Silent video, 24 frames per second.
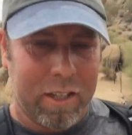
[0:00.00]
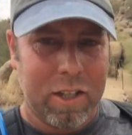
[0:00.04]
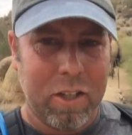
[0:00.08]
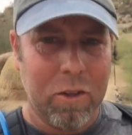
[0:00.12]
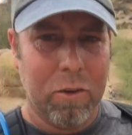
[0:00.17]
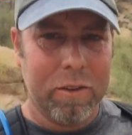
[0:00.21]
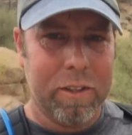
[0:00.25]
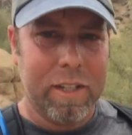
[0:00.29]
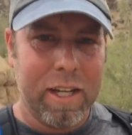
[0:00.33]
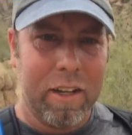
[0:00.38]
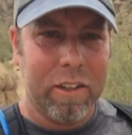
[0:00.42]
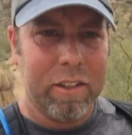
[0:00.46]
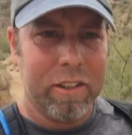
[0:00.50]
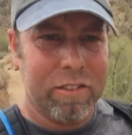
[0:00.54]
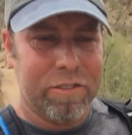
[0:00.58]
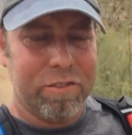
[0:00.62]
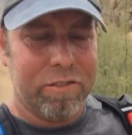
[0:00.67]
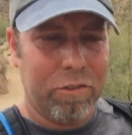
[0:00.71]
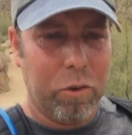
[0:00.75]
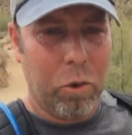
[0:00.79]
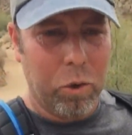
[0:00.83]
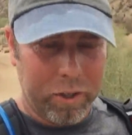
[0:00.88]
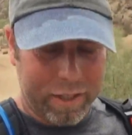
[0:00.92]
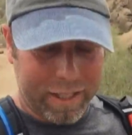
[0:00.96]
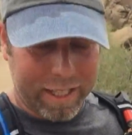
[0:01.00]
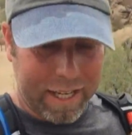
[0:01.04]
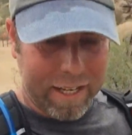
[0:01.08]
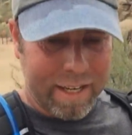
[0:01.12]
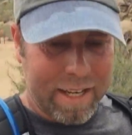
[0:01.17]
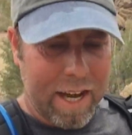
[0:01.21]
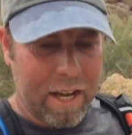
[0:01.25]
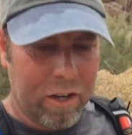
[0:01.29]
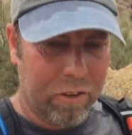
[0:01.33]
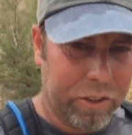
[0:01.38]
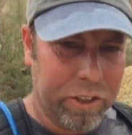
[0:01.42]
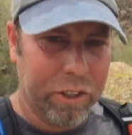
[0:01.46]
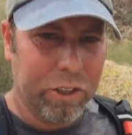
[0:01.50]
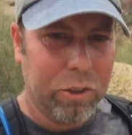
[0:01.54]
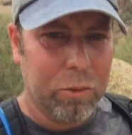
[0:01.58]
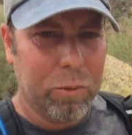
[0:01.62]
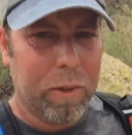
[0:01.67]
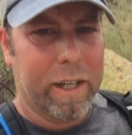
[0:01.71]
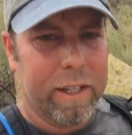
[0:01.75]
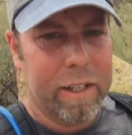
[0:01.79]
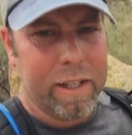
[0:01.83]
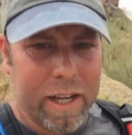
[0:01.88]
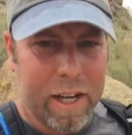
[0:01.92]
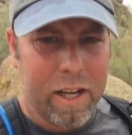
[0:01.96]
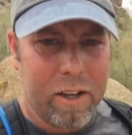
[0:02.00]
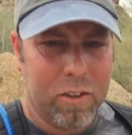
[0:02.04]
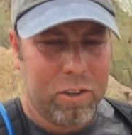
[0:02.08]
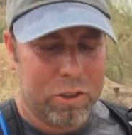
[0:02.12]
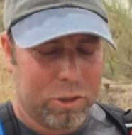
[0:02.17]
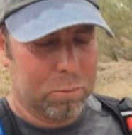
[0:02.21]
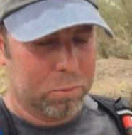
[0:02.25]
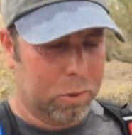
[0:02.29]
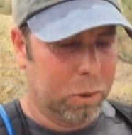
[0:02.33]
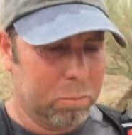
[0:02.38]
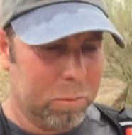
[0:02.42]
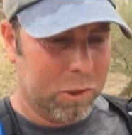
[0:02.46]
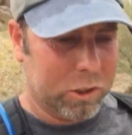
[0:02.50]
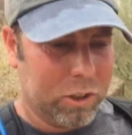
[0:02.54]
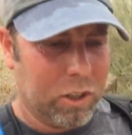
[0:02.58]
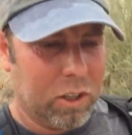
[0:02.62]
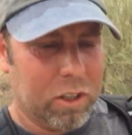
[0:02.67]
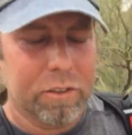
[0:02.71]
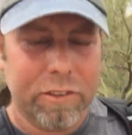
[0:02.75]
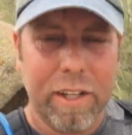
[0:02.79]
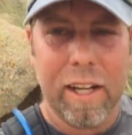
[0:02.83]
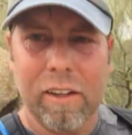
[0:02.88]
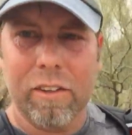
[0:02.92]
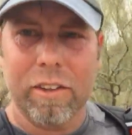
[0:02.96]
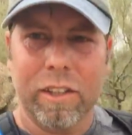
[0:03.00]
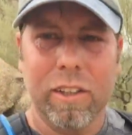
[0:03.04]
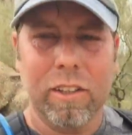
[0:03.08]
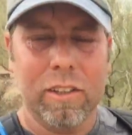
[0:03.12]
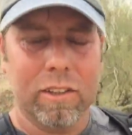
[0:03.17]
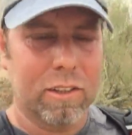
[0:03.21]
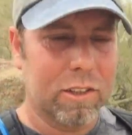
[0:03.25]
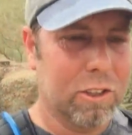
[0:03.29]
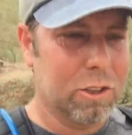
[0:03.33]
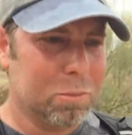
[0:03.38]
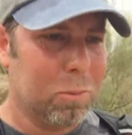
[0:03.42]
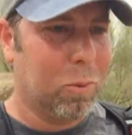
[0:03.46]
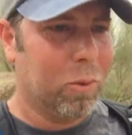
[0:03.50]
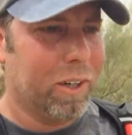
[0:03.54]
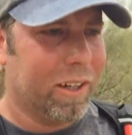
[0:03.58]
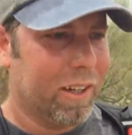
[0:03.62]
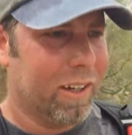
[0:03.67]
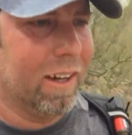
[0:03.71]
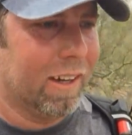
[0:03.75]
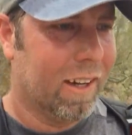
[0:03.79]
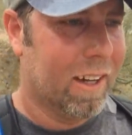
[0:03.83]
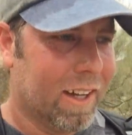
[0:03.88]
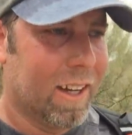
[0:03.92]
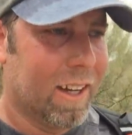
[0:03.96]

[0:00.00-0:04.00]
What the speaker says: Going down the fourth downhill right now. It's pretty much all downhill at this point.